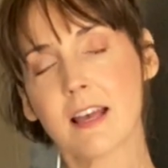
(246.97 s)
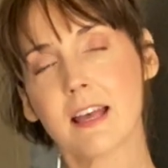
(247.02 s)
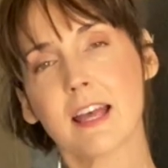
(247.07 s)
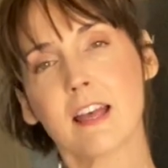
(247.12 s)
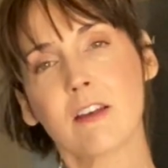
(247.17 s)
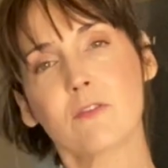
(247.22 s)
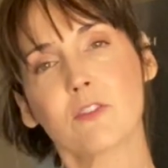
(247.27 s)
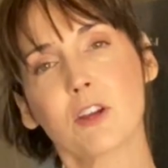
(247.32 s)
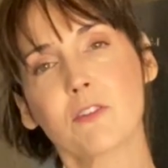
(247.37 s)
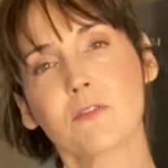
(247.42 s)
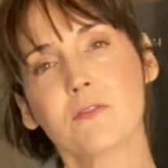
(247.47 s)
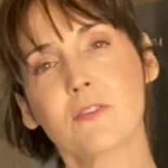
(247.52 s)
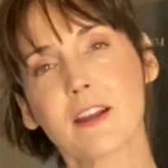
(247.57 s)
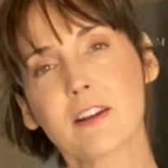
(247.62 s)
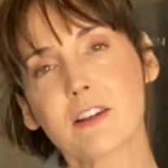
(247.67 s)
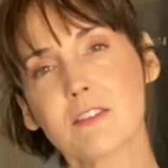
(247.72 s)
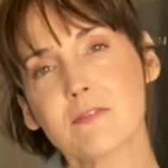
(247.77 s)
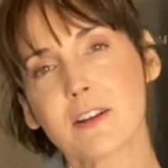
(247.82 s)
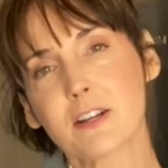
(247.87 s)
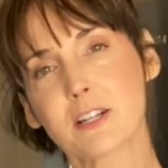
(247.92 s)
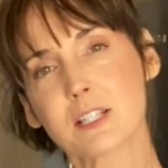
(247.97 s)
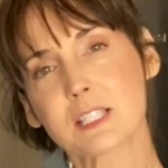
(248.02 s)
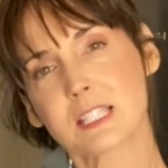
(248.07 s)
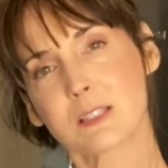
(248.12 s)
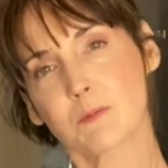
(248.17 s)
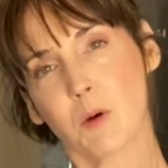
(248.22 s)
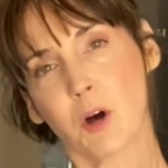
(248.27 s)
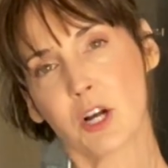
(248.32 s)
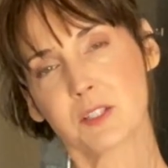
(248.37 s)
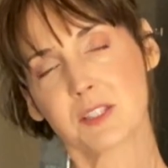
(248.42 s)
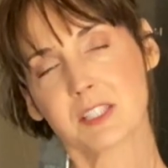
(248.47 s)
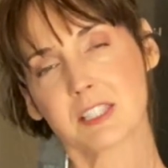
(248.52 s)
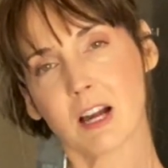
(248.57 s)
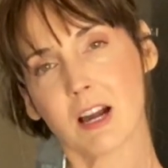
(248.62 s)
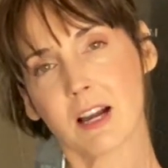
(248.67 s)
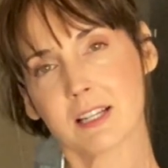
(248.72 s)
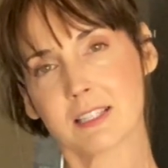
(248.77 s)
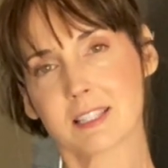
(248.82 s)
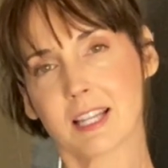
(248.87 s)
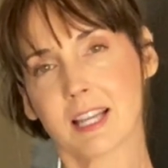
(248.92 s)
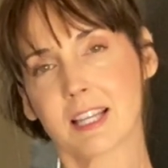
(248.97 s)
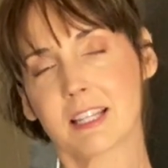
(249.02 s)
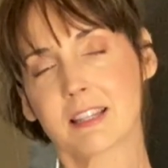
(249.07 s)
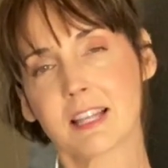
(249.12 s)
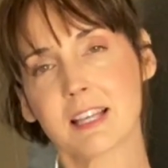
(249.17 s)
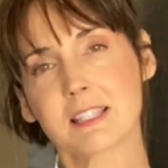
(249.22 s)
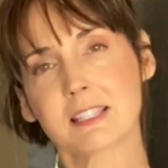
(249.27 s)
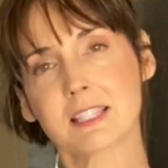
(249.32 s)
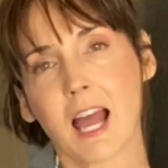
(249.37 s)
If they're very small stalks like this,